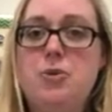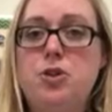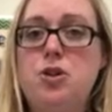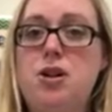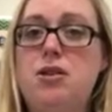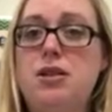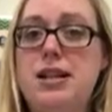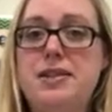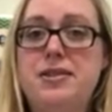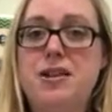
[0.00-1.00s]
We took a
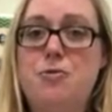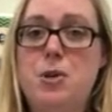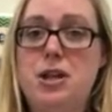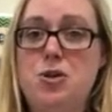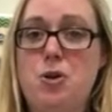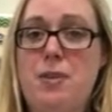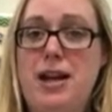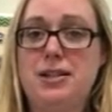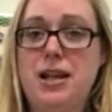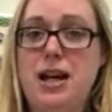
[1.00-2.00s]
list of potential
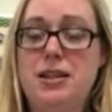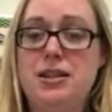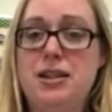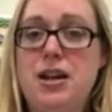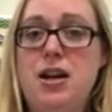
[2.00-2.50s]
mascots.